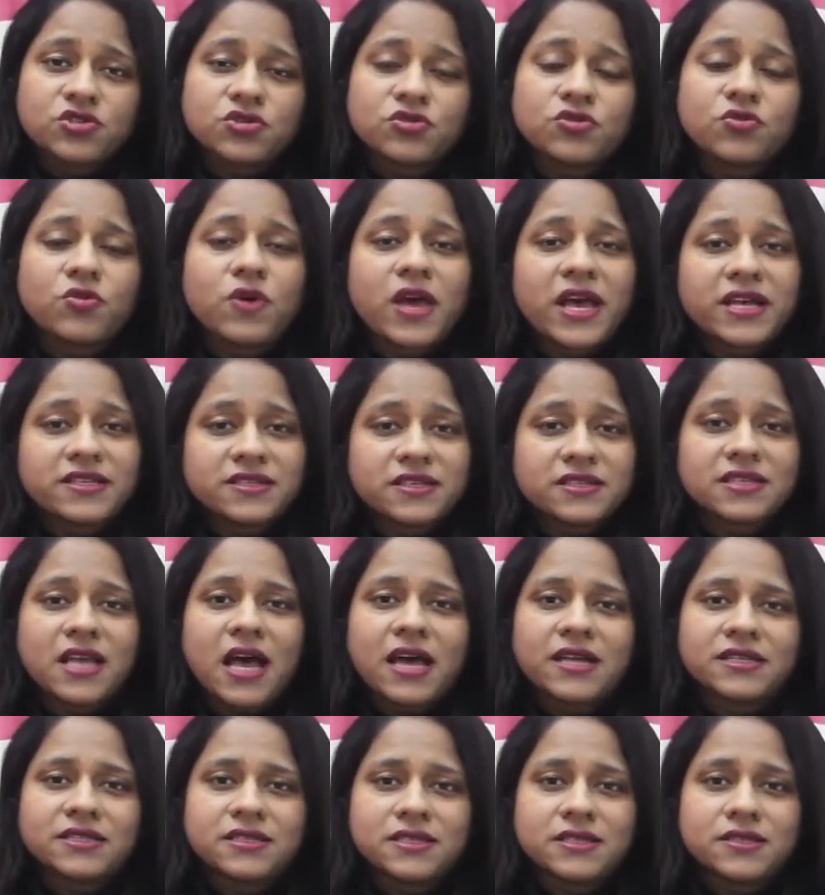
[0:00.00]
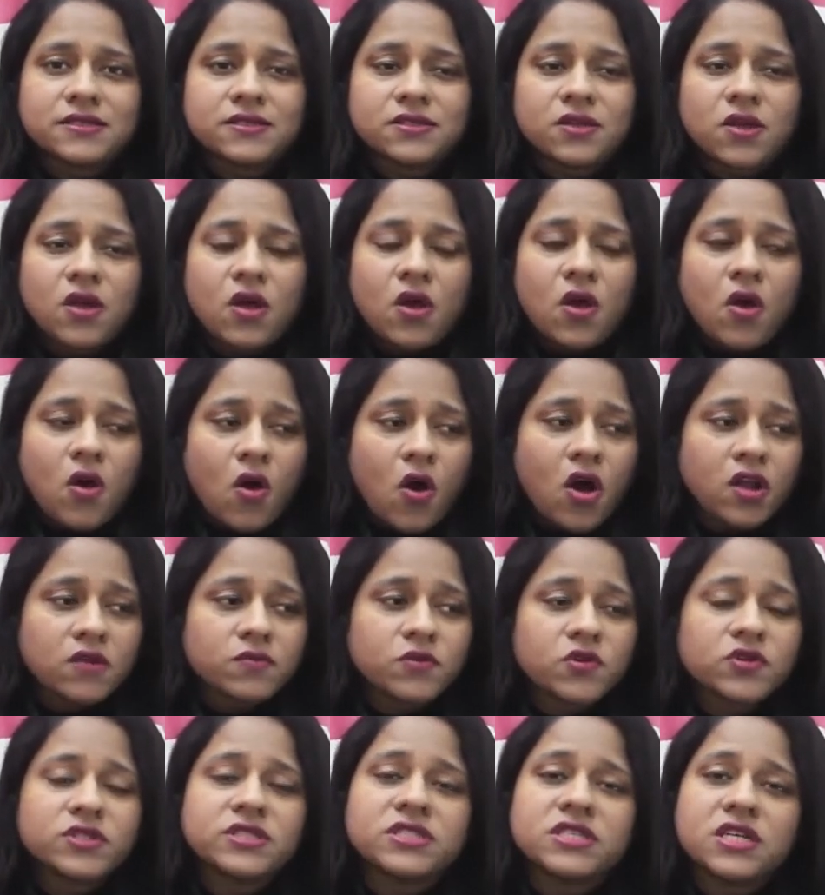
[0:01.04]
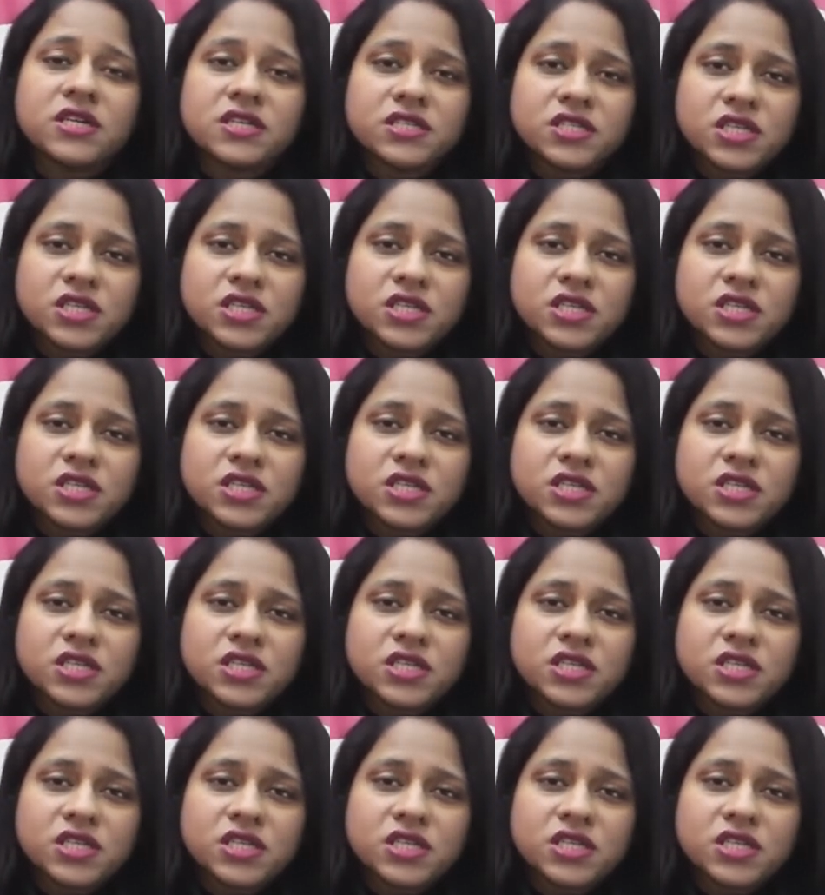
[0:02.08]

to do exercises. Almost 30